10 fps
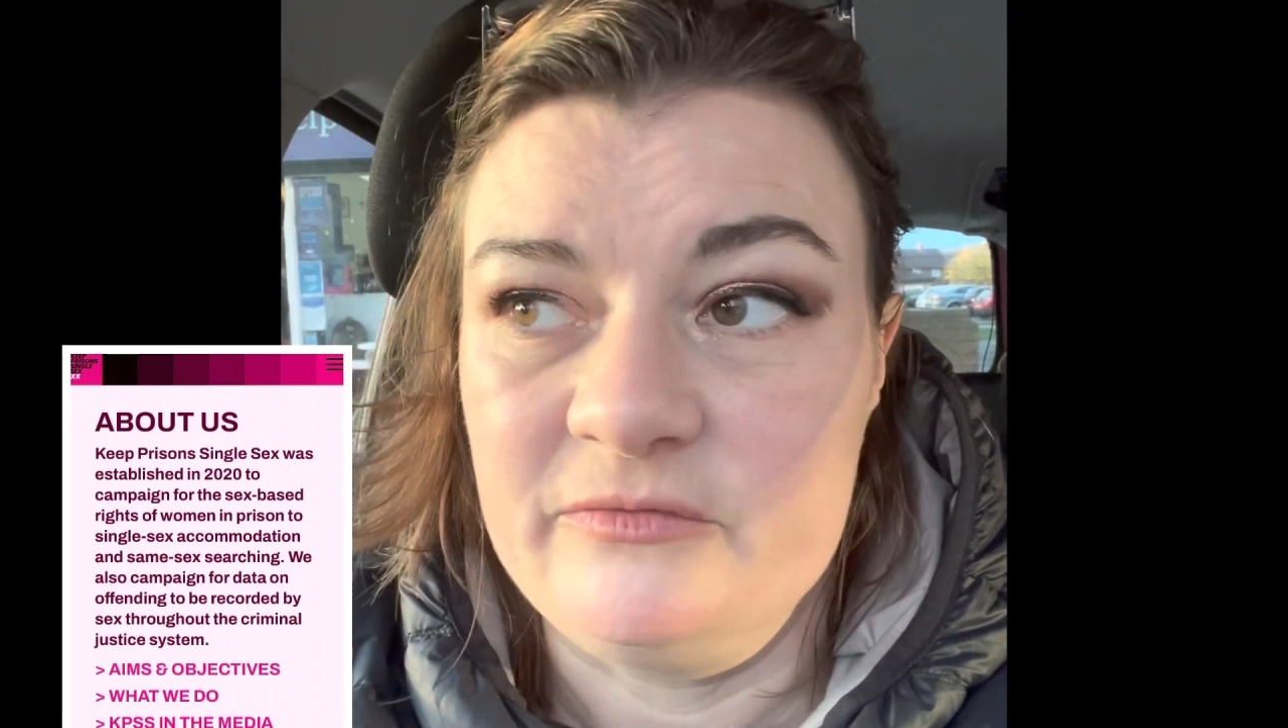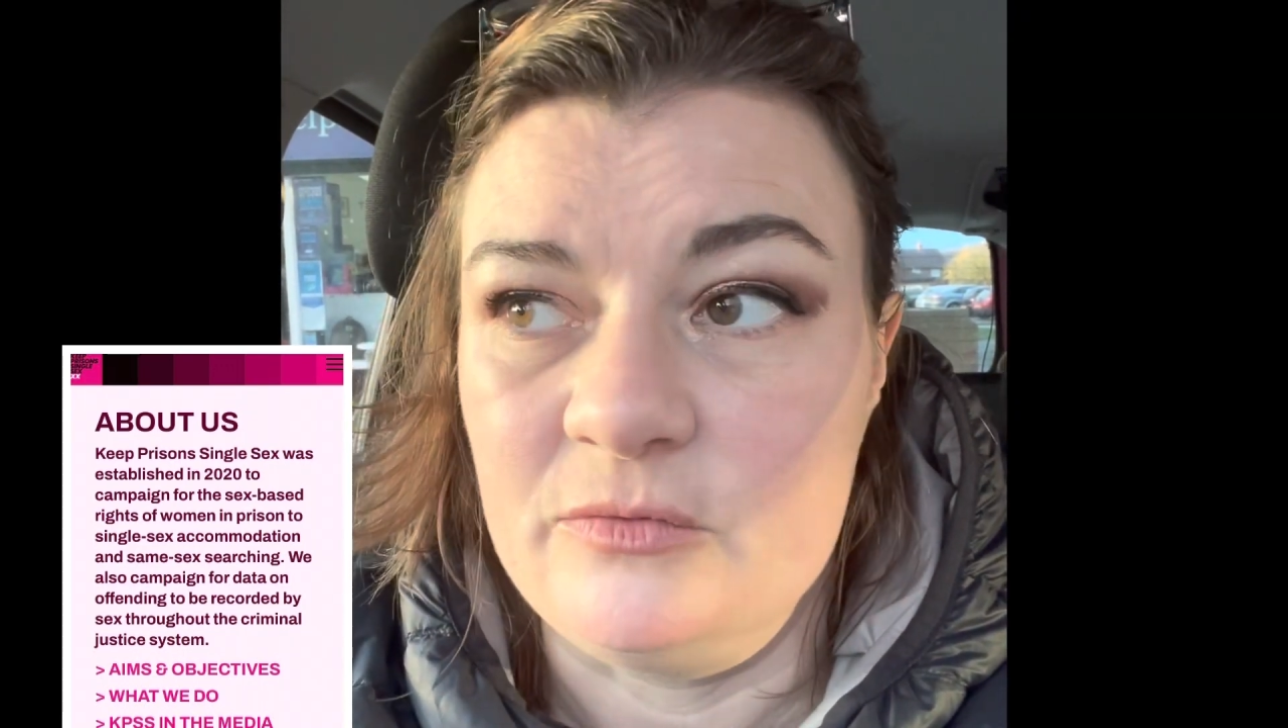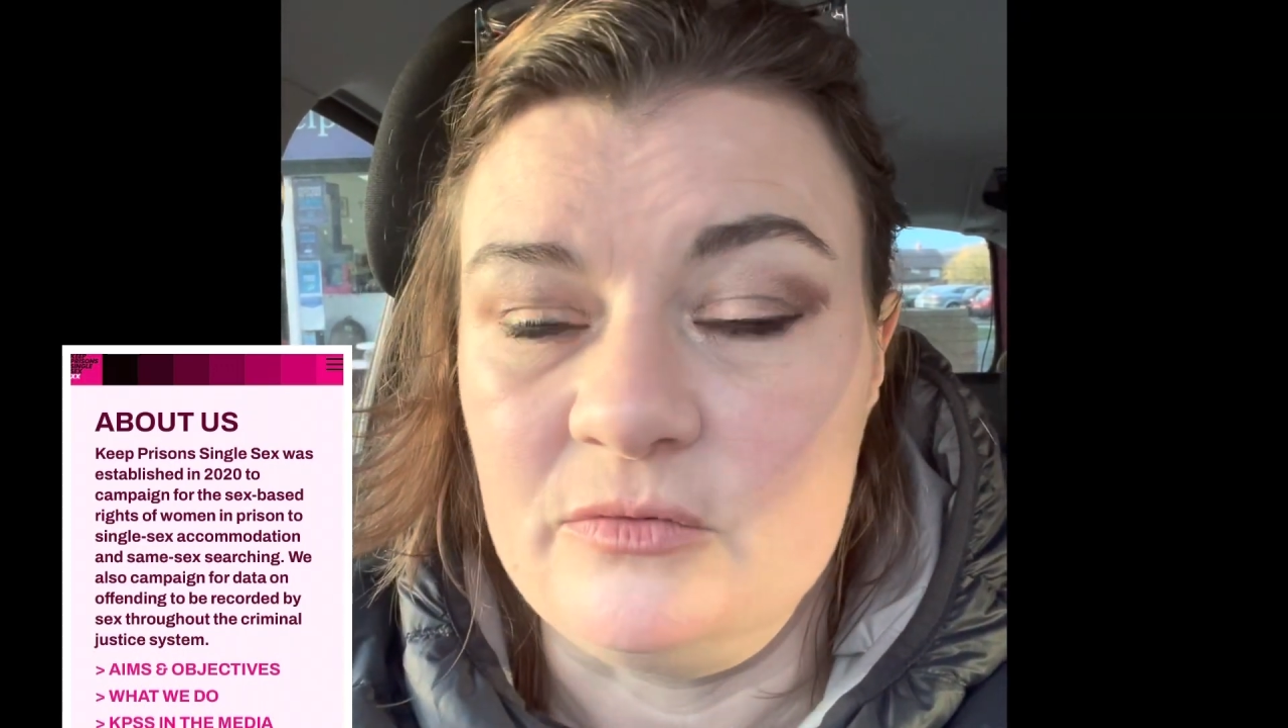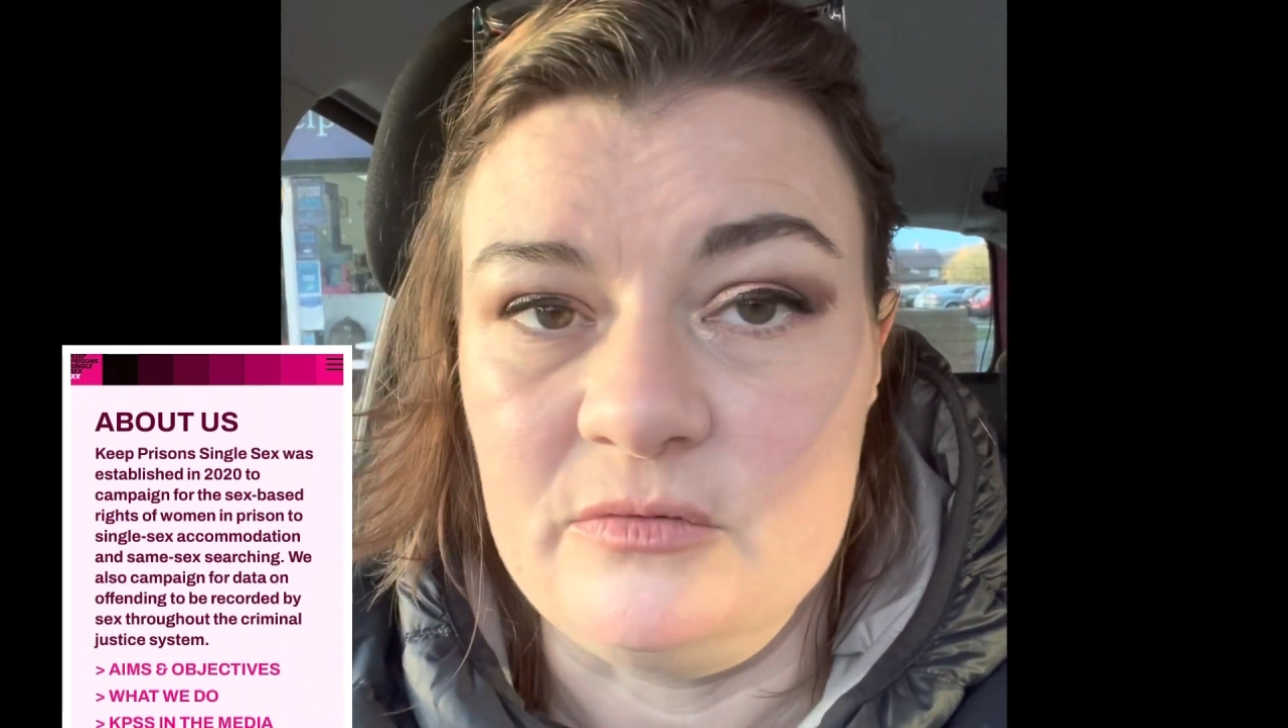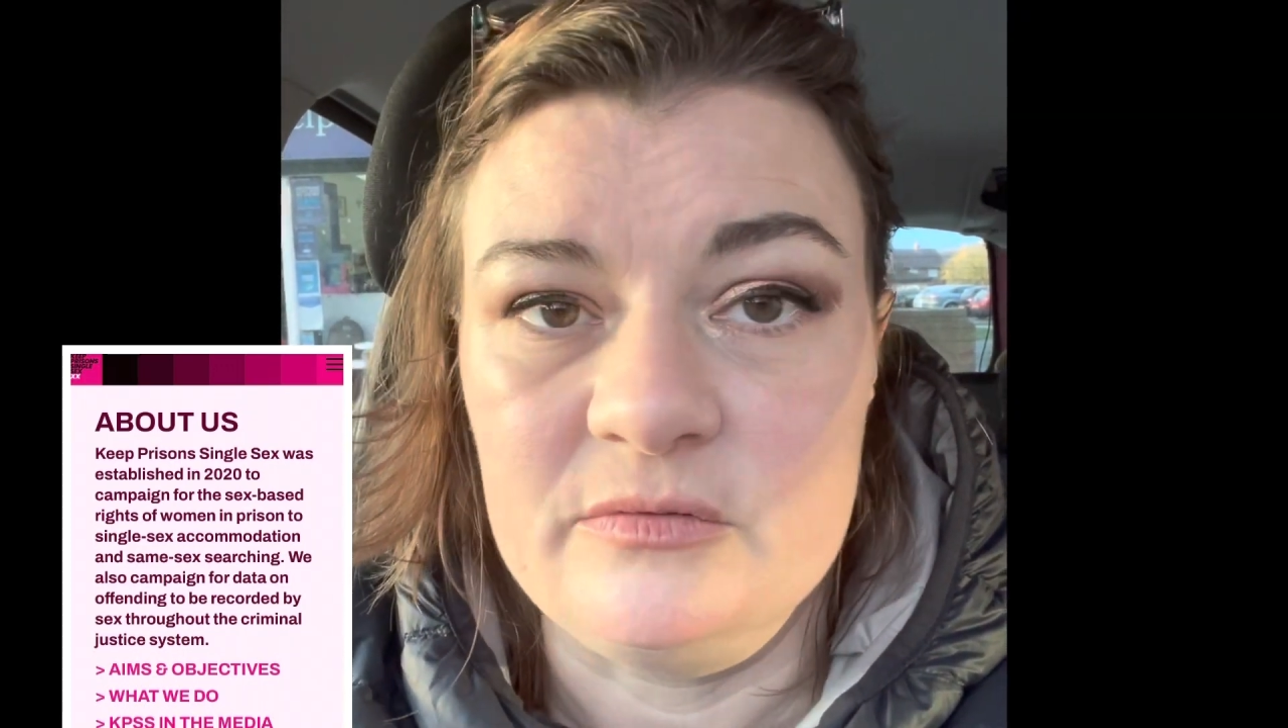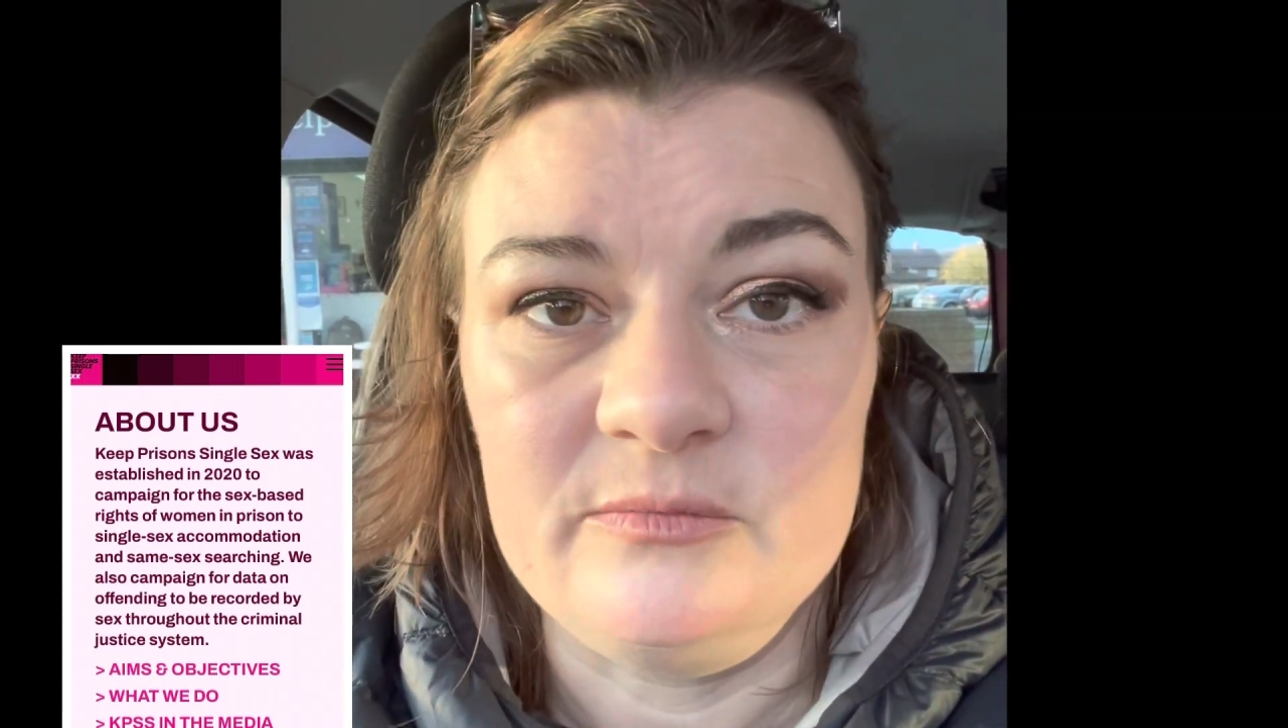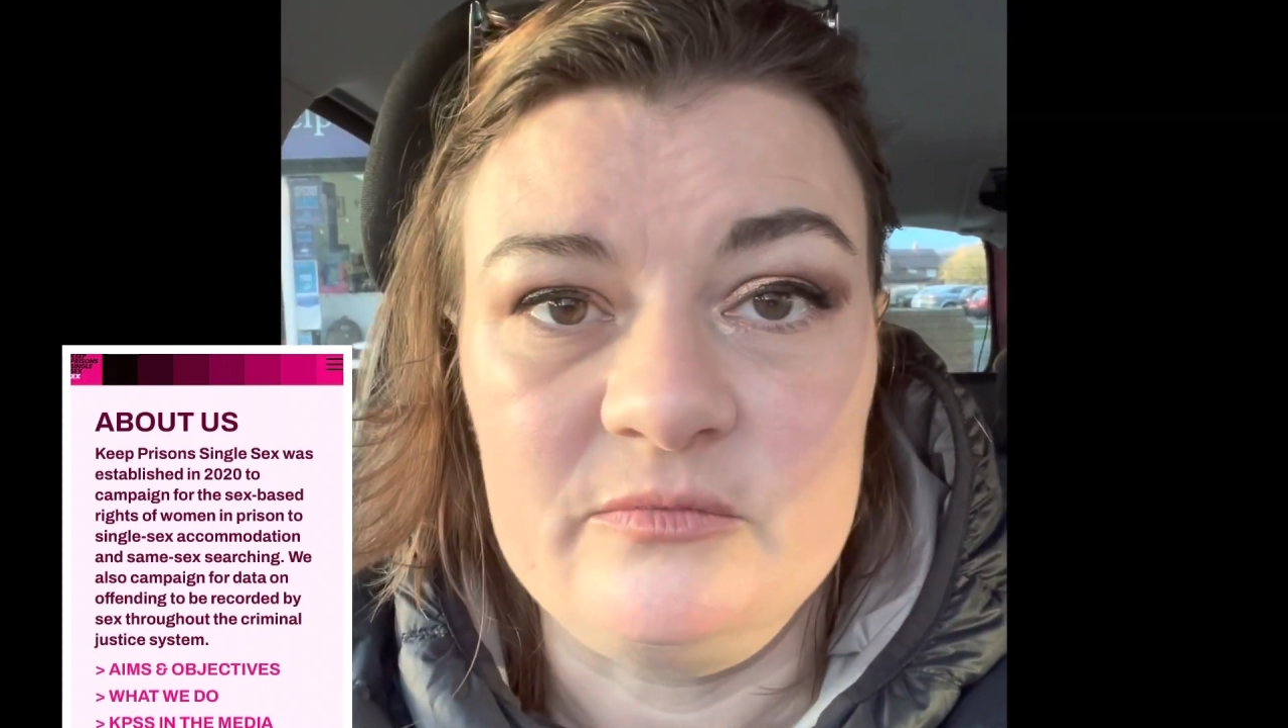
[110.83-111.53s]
for